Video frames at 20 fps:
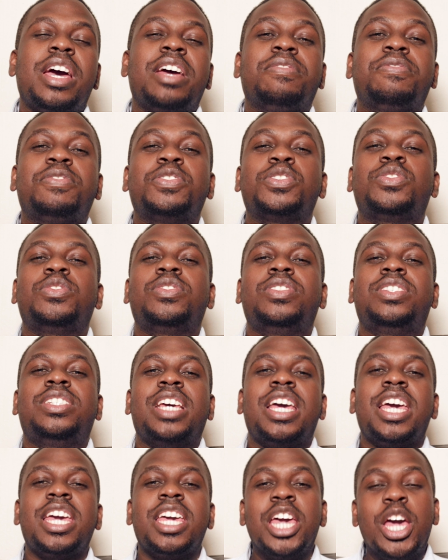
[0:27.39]
and for
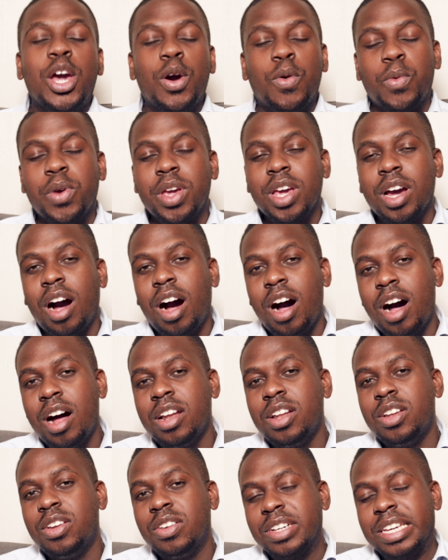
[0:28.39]
today we
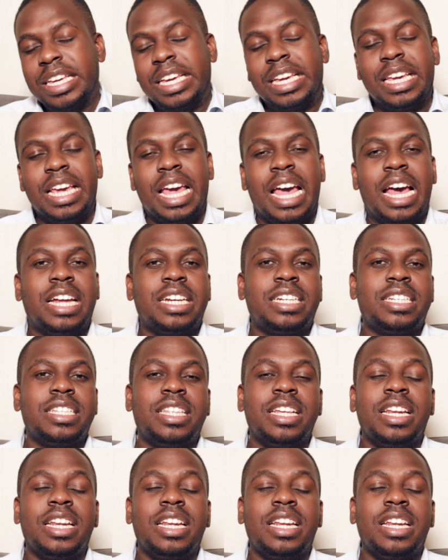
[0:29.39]
are looking at